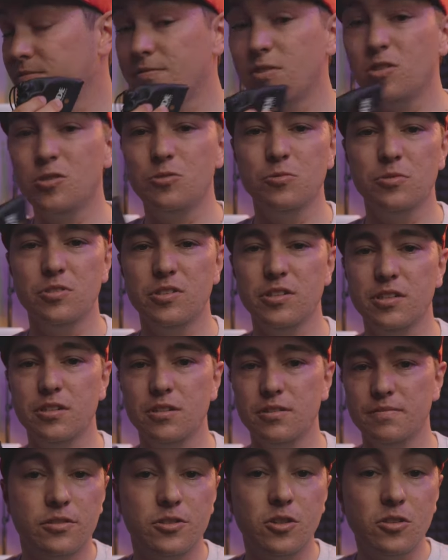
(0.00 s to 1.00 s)
feels really
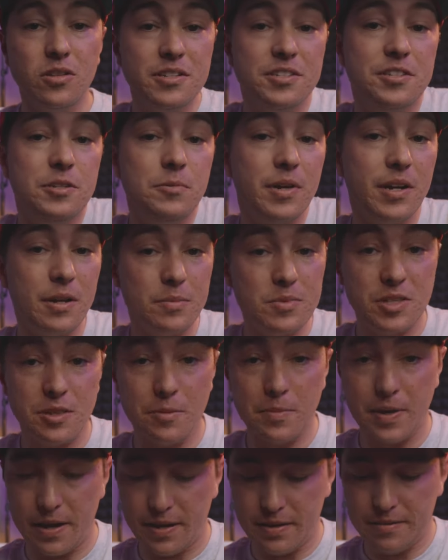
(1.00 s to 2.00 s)
good. So let's see what comes in
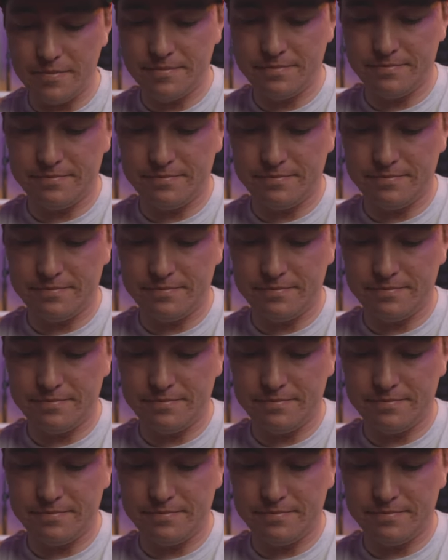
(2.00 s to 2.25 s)
the bag.